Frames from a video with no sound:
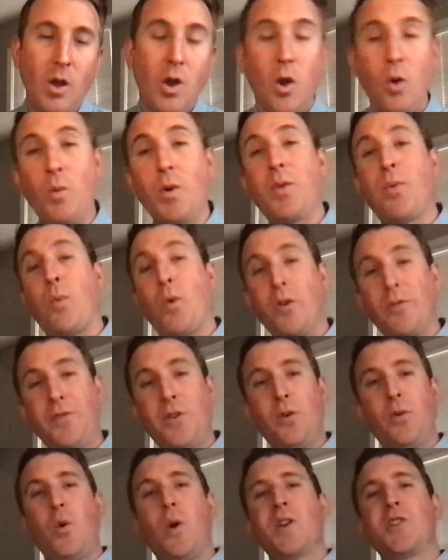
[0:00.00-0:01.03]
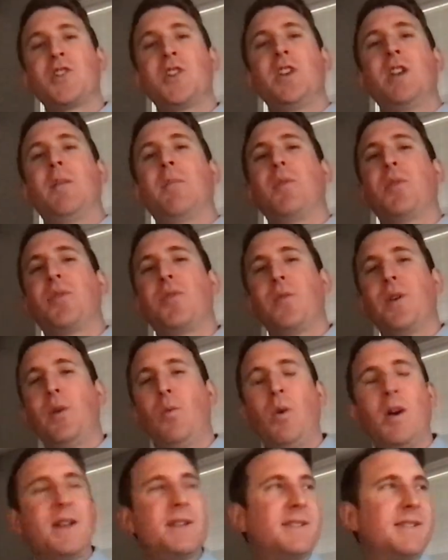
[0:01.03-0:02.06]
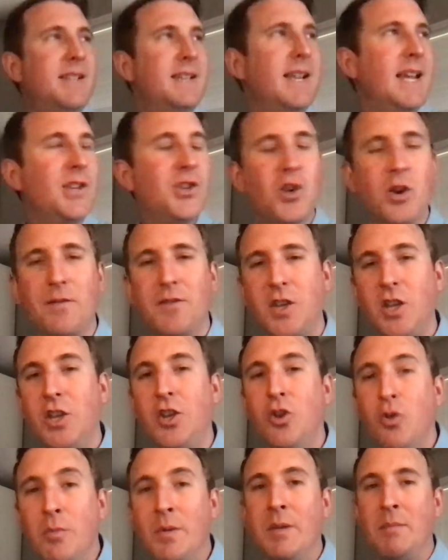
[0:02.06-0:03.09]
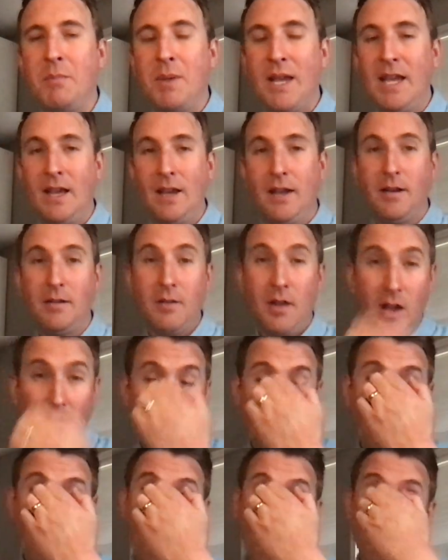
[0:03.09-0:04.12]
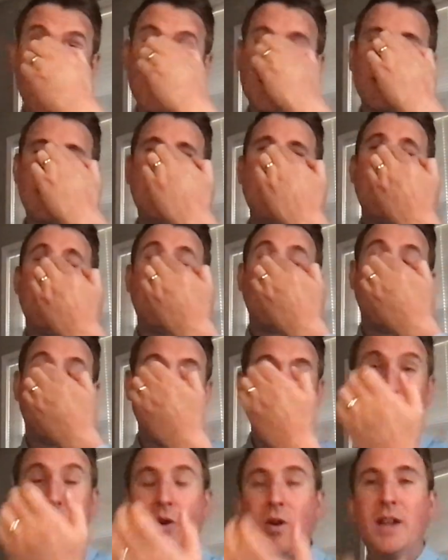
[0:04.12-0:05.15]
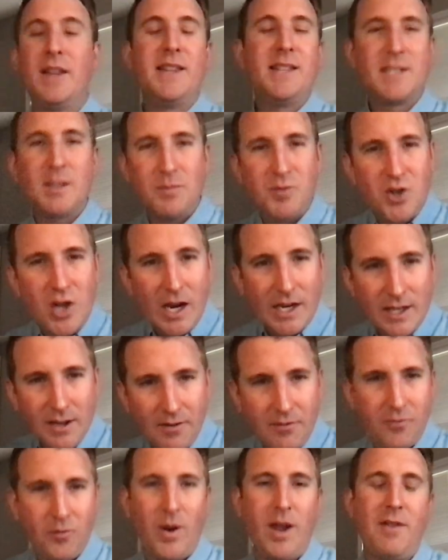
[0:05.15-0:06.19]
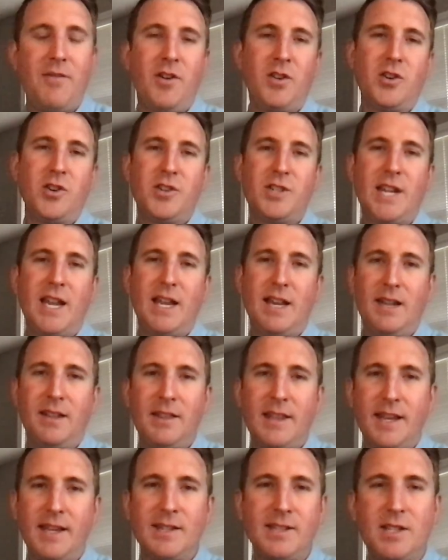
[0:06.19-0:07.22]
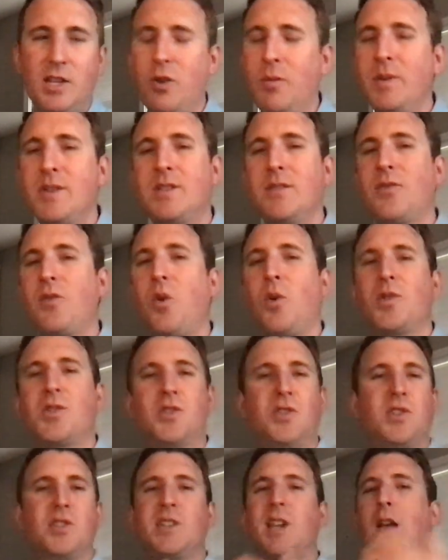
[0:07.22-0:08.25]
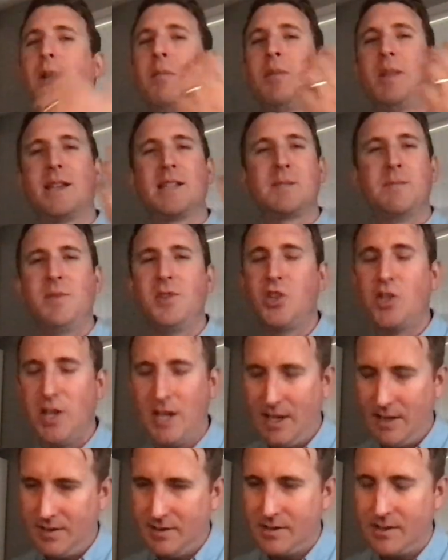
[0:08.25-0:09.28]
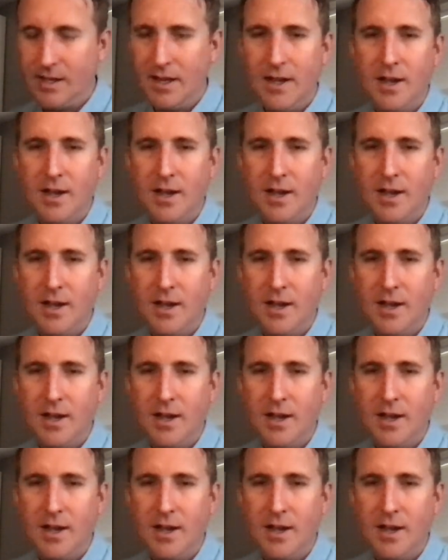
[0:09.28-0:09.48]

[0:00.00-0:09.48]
With worldview question number 3, what is the nature of a human being? Of course, in this objective way of understanding things, humans, of course, are just complex machines.